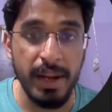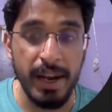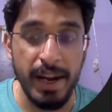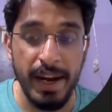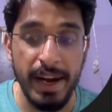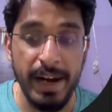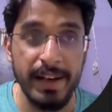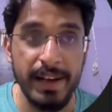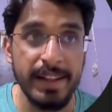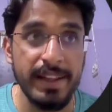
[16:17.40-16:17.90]

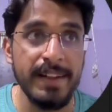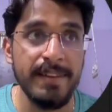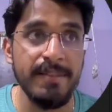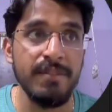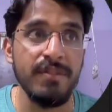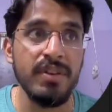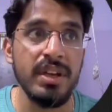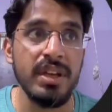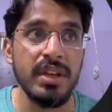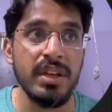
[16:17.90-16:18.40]
and
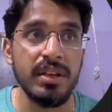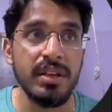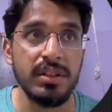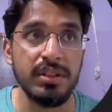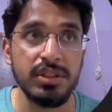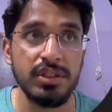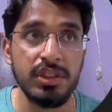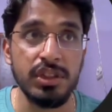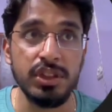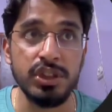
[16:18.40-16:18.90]
then we
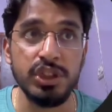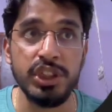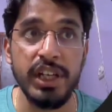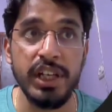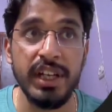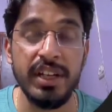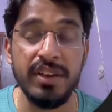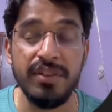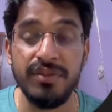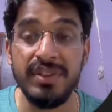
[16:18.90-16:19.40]

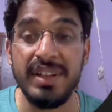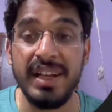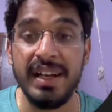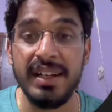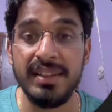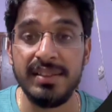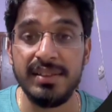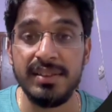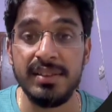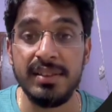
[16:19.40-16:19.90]
check if that
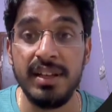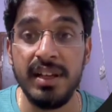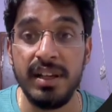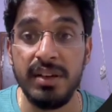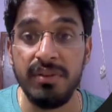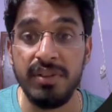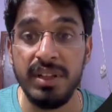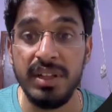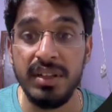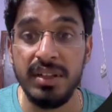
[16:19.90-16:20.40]
is there
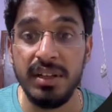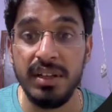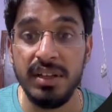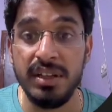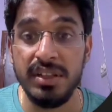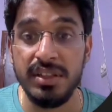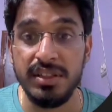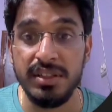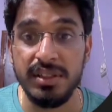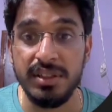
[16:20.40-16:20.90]
within the
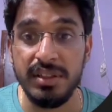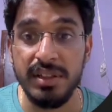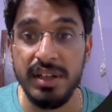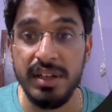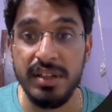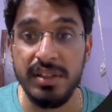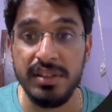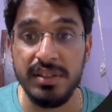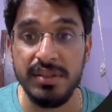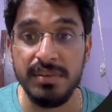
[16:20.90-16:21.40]
list
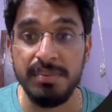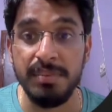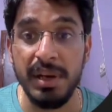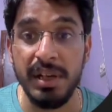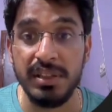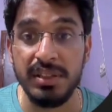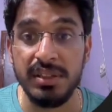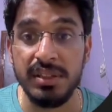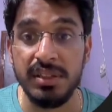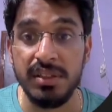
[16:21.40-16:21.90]
that is
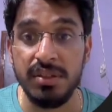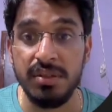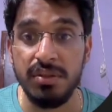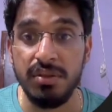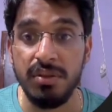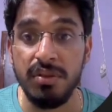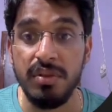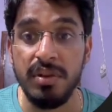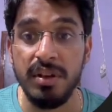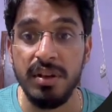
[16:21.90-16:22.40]
passed in
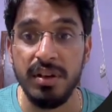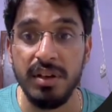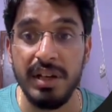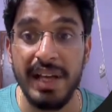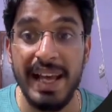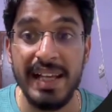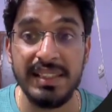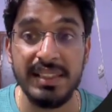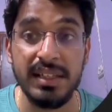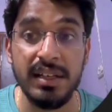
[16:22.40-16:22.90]
over here
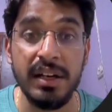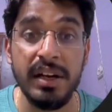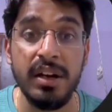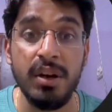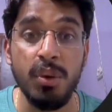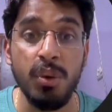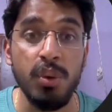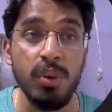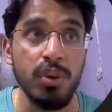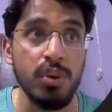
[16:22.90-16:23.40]
as current
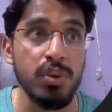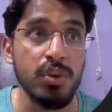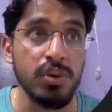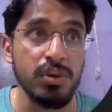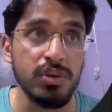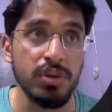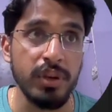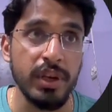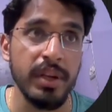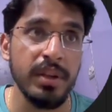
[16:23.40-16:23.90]
role
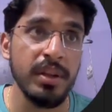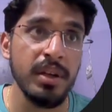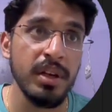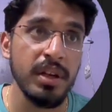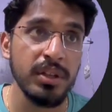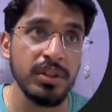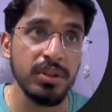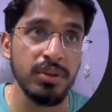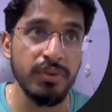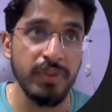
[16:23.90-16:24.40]
codes. Okay,
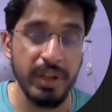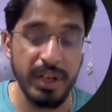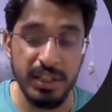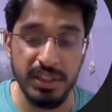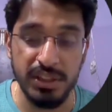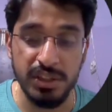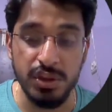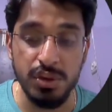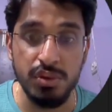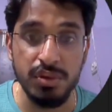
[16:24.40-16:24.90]
so we can
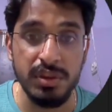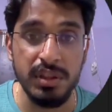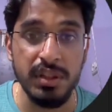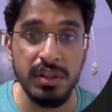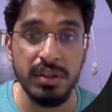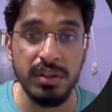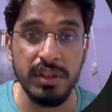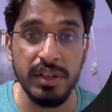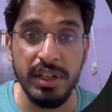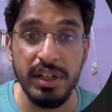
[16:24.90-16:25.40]
just use
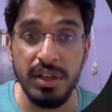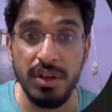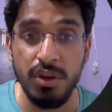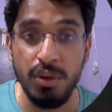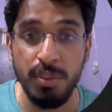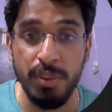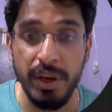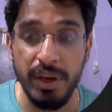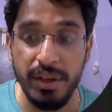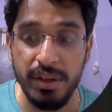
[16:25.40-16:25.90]
the in
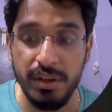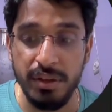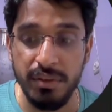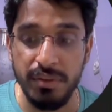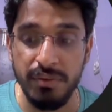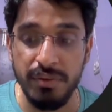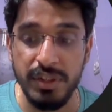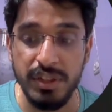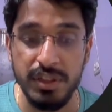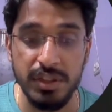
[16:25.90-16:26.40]
operator,
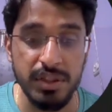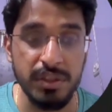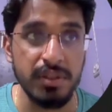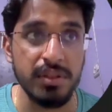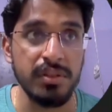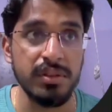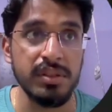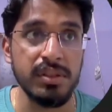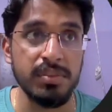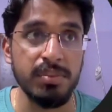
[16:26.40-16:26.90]
which
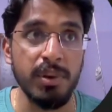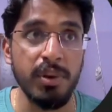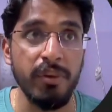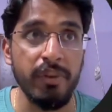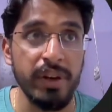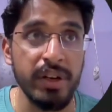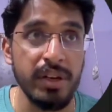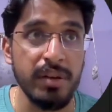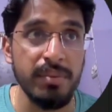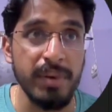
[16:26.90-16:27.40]
is
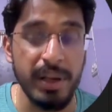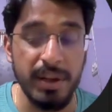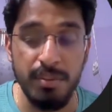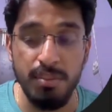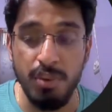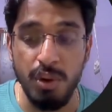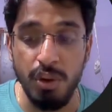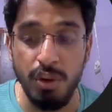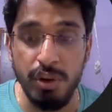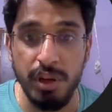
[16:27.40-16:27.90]
provided by
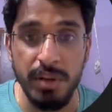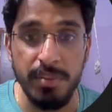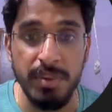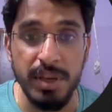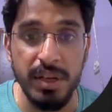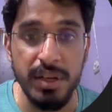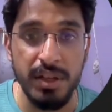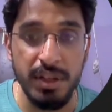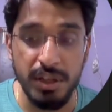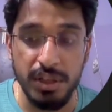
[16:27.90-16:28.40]

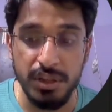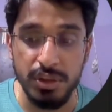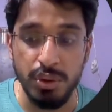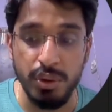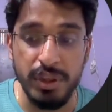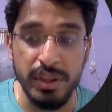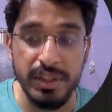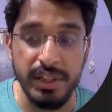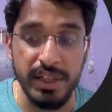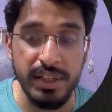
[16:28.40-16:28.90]
MongoDB. So
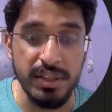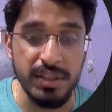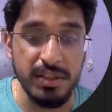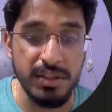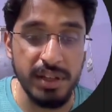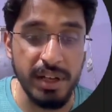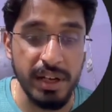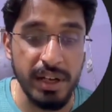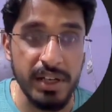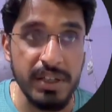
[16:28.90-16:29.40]
inside
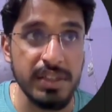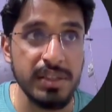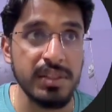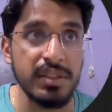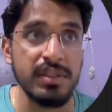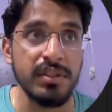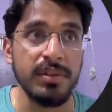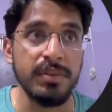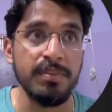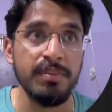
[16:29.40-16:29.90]
this, I can just
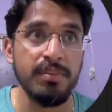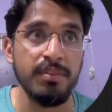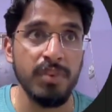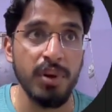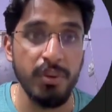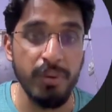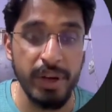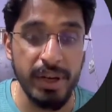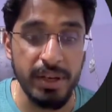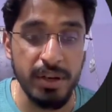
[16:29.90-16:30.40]

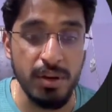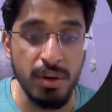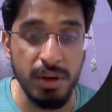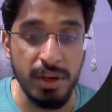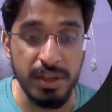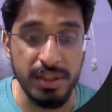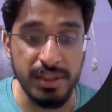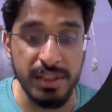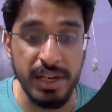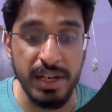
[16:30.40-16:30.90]
provide
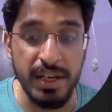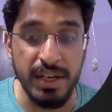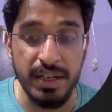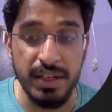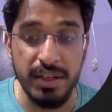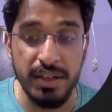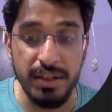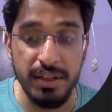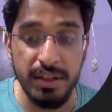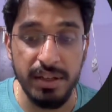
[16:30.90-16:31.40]

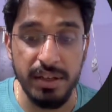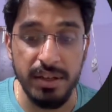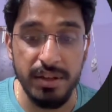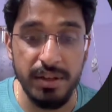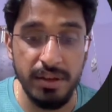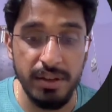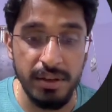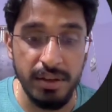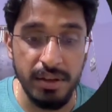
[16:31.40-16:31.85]
$in